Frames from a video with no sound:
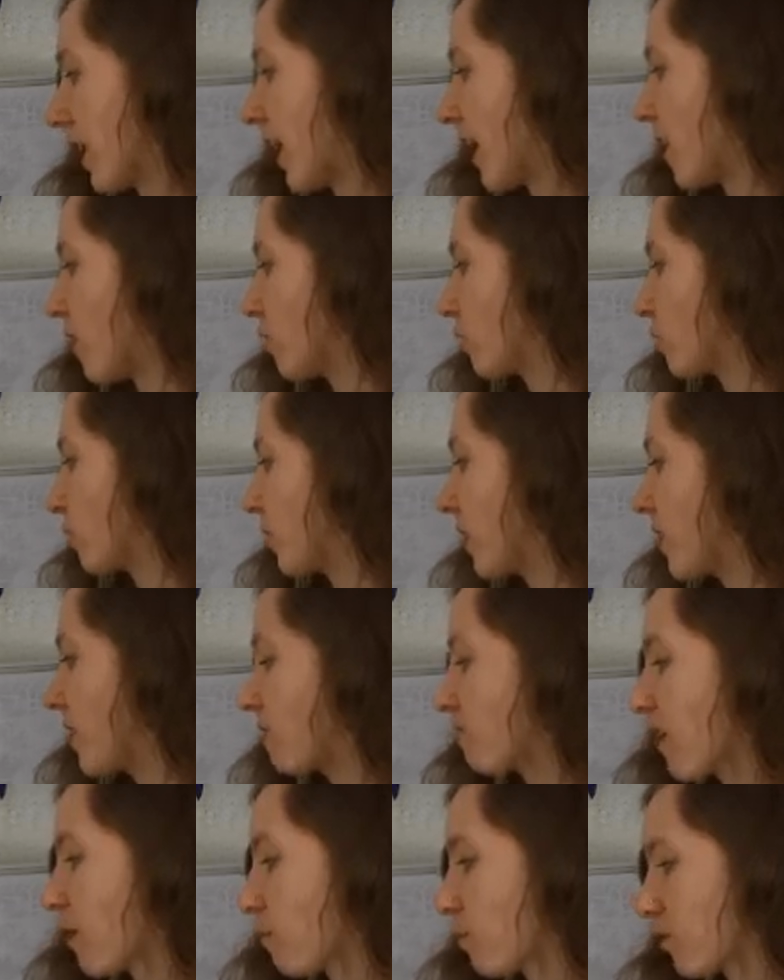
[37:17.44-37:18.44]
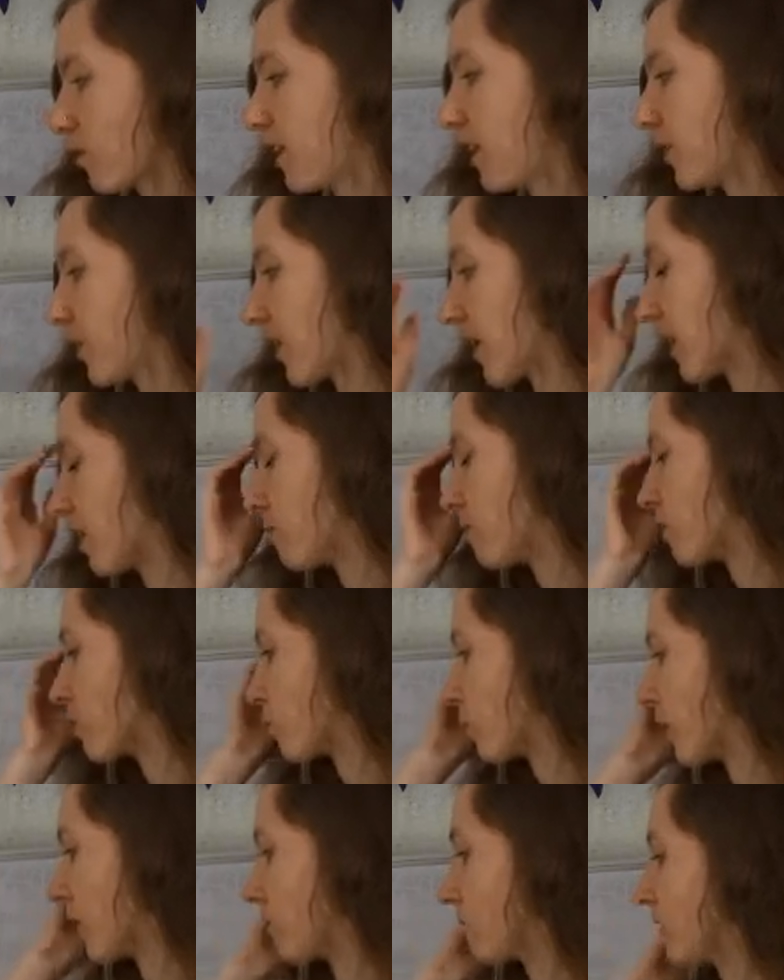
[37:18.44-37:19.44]
How do we represent that in
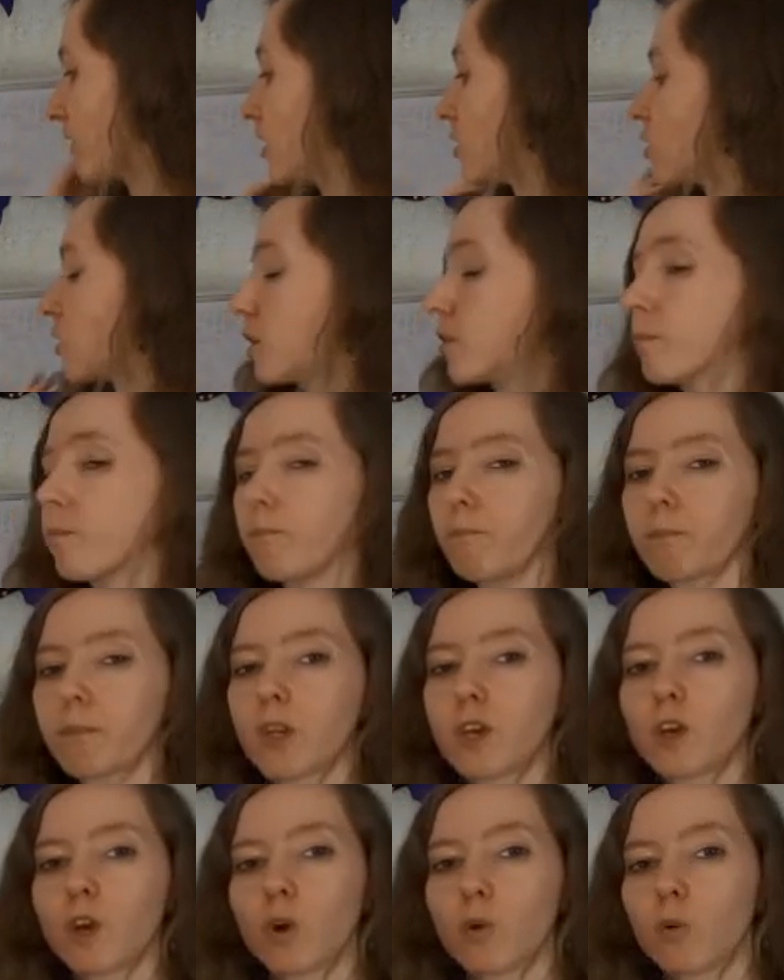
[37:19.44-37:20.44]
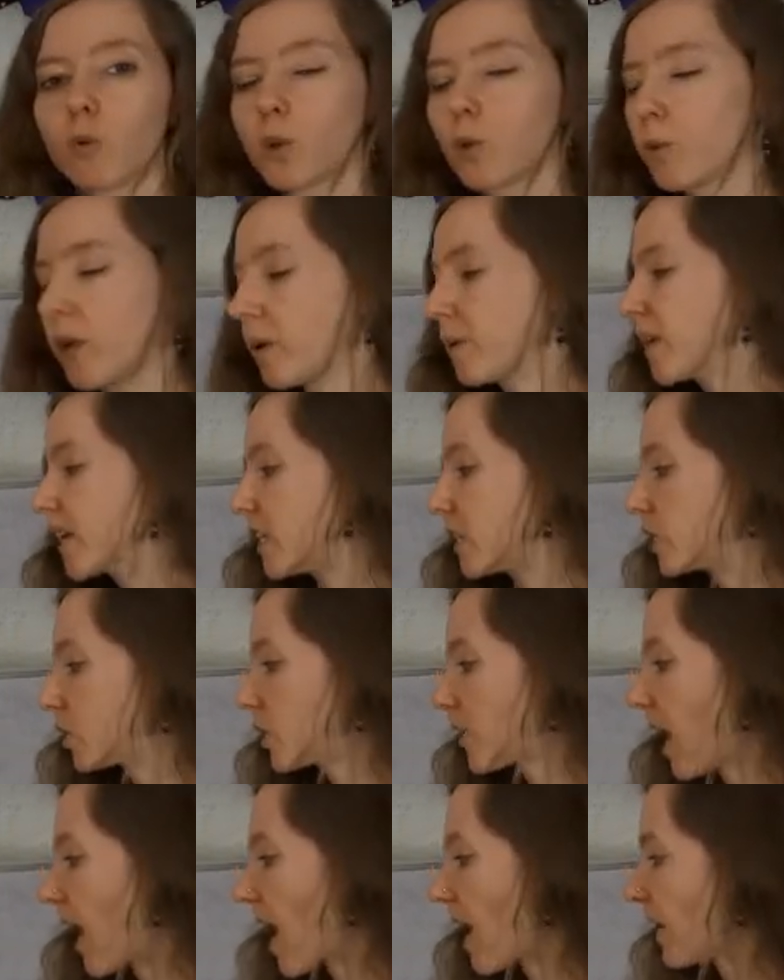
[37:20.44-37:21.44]
between region? Well, the way we can do
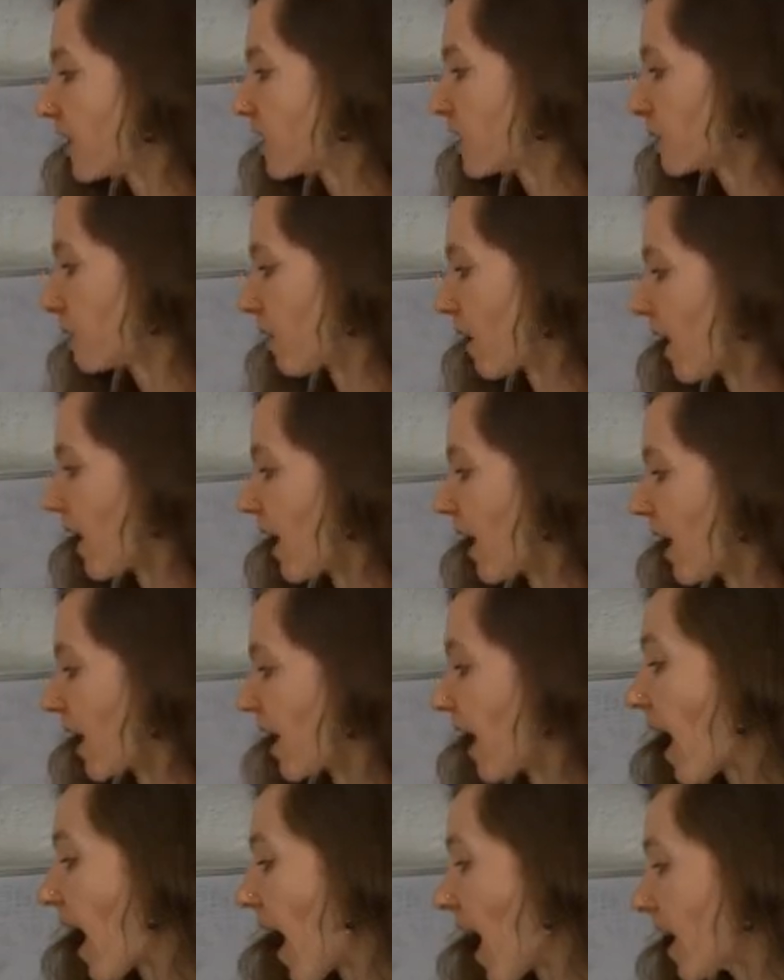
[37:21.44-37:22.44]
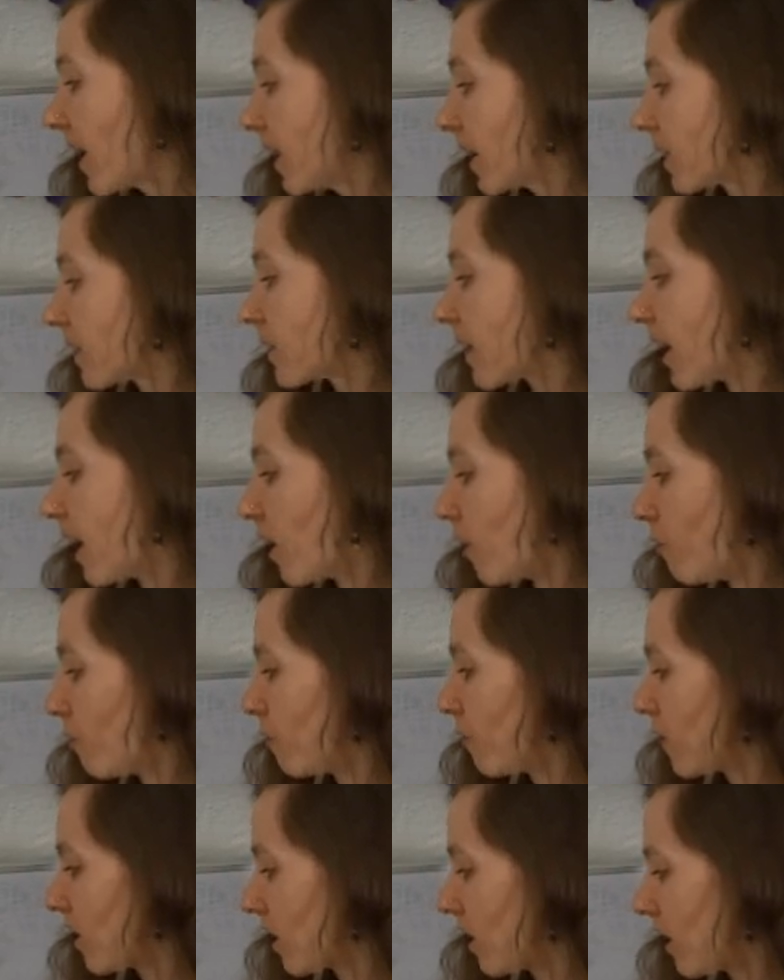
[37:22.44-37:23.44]
that is by adding
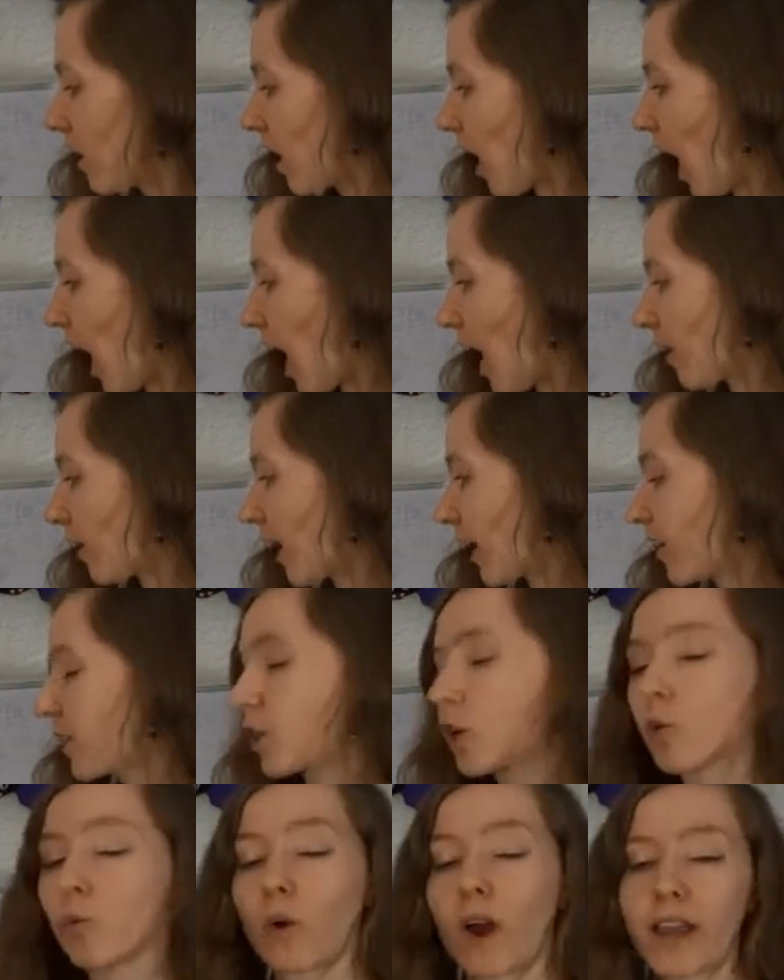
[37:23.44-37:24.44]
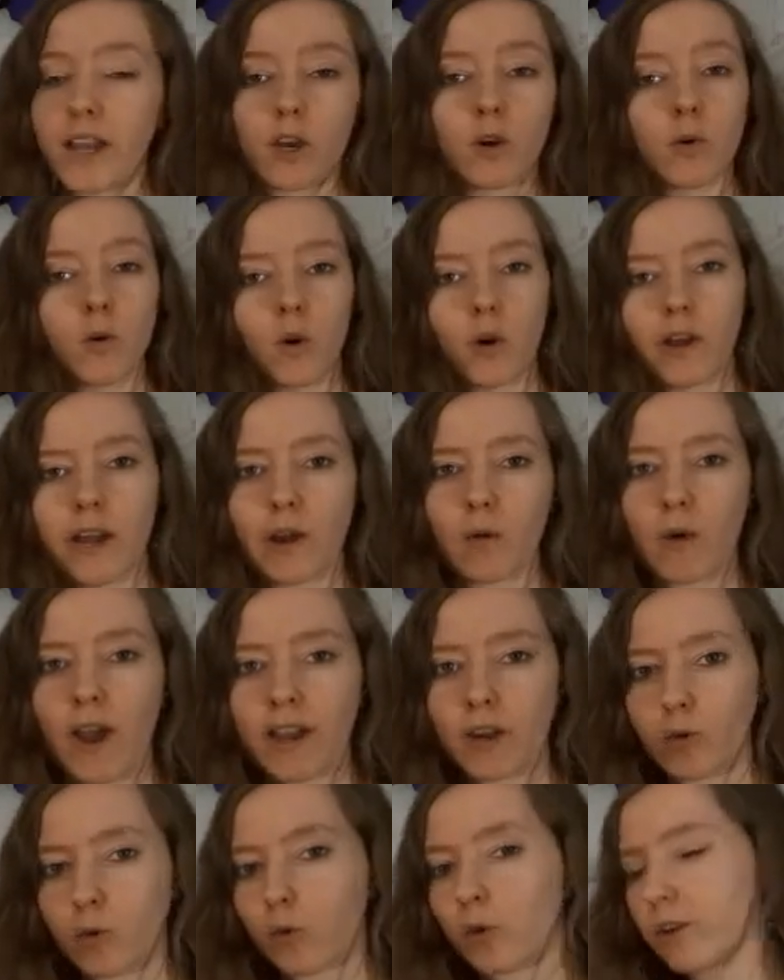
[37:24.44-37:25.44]
them, adding their y
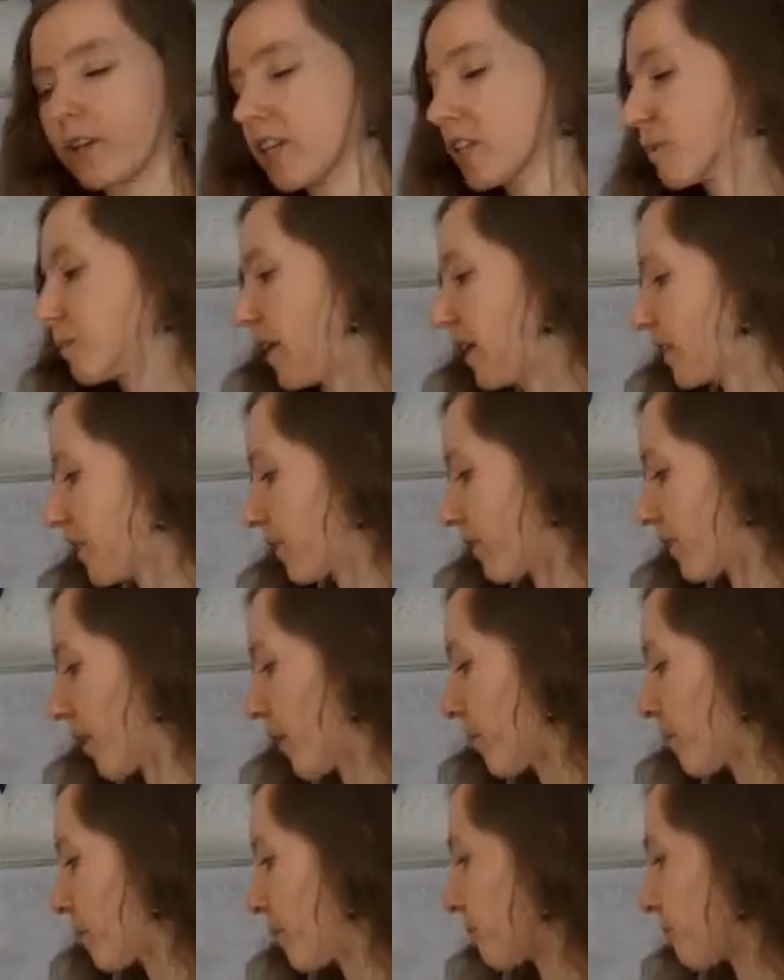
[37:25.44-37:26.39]
coordinates, basically.